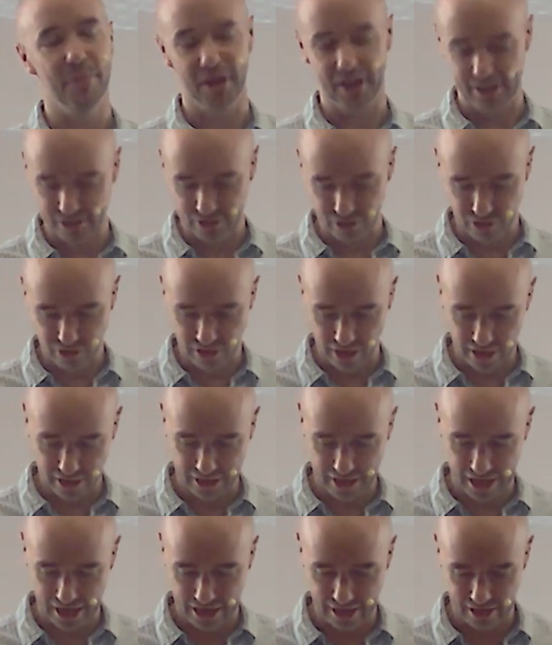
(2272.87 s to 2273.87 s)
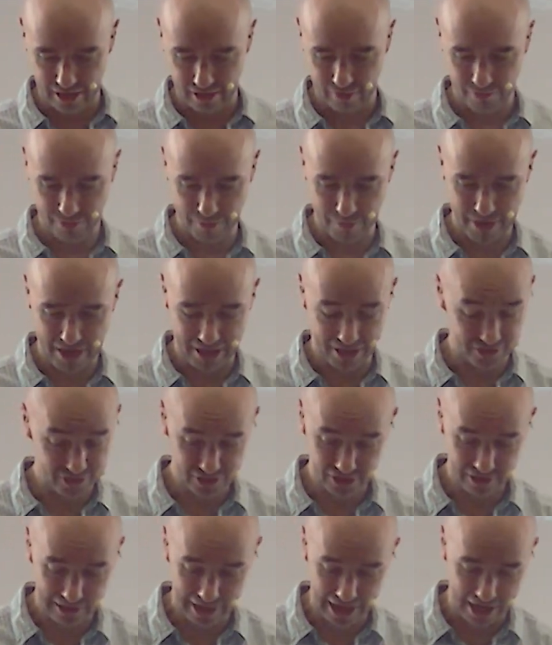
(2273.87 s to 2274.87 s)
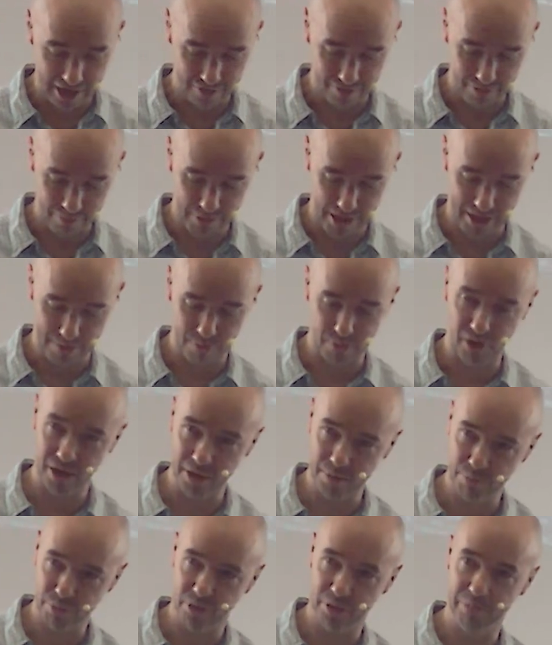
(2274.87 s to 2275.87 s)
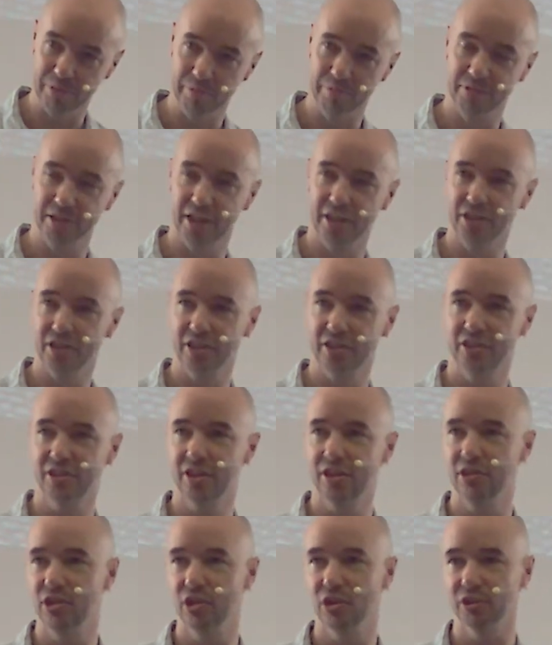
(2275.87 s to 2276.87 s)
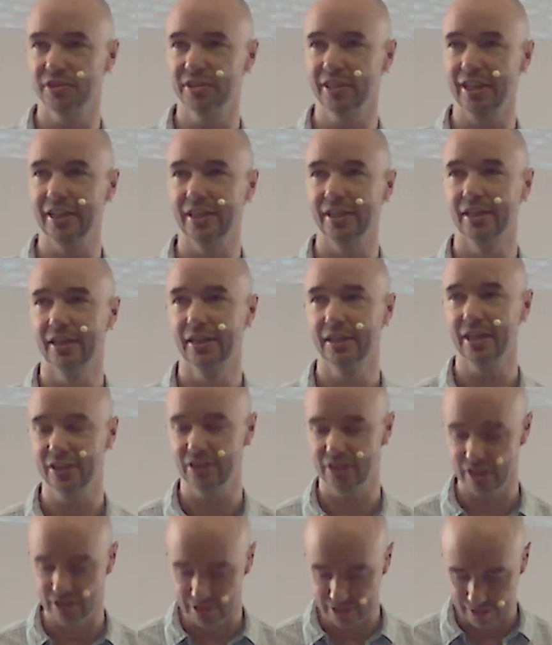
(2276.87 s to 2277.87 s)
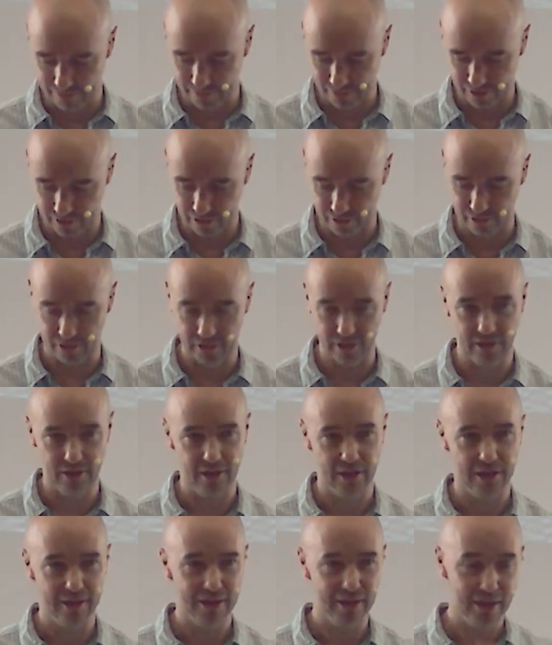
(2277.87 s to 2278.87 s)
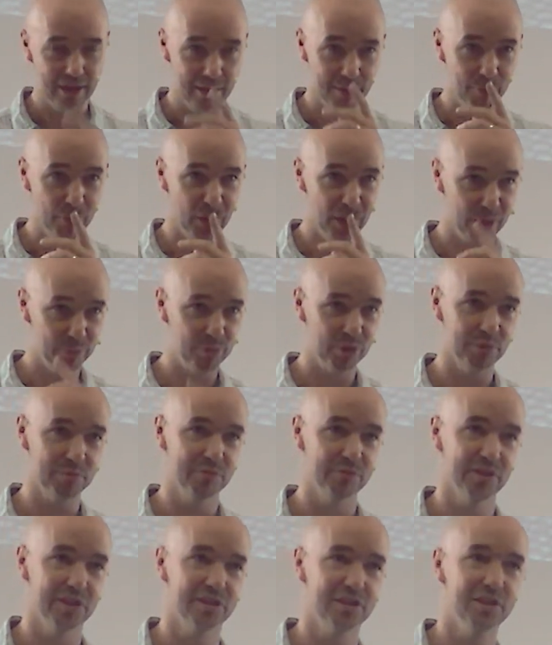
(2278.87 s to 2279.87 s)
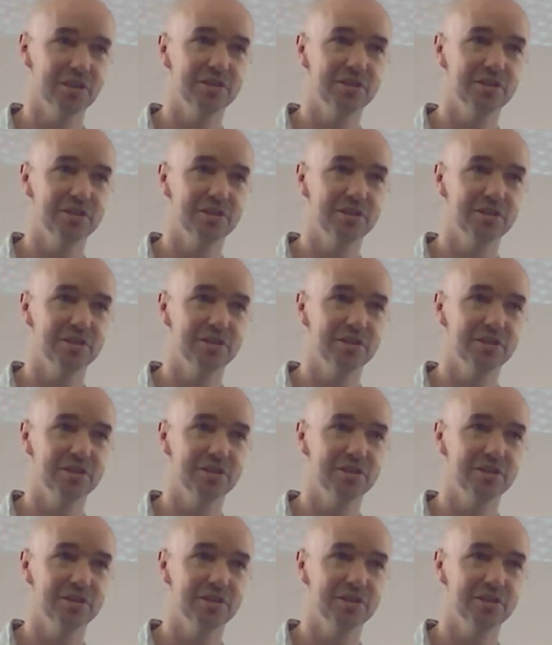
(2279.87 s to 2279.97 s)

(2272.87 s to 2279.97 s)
But it's not okay for me. It's too late for me. My problems are just too naughty. They're too difficult. My problems are